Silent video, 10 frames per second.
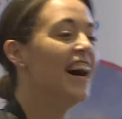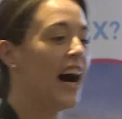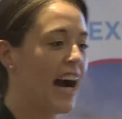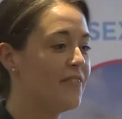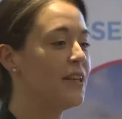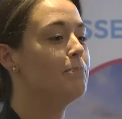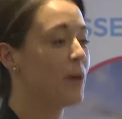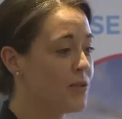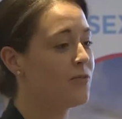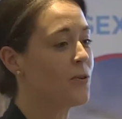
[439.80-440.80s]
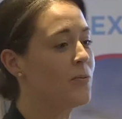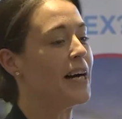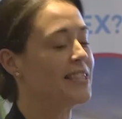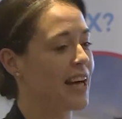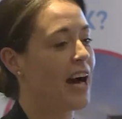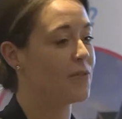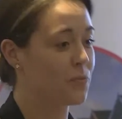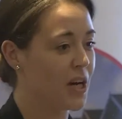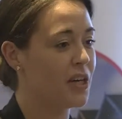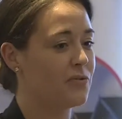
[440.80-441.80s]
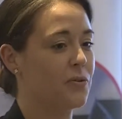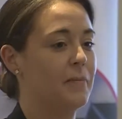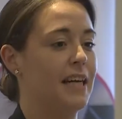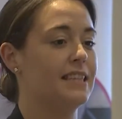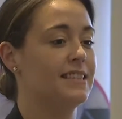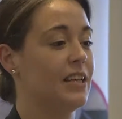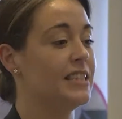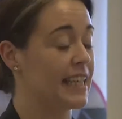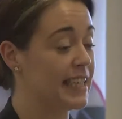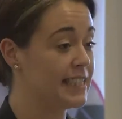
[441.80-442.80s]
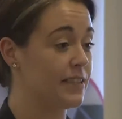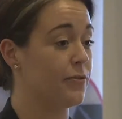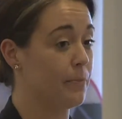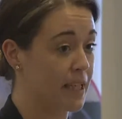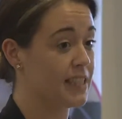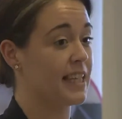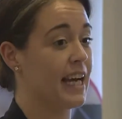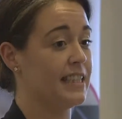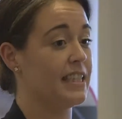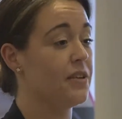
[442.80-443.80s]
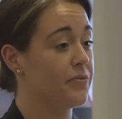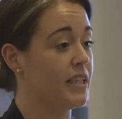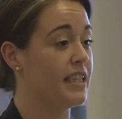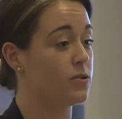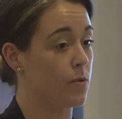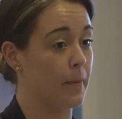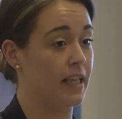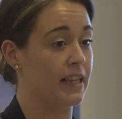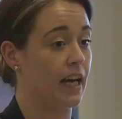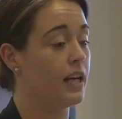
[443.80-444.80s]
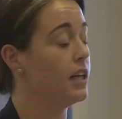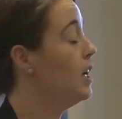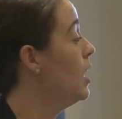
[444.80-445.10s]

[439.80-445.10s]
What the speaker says: I have it in both formats. I have a Word format, so it's easy for me to edit if I need to amend that,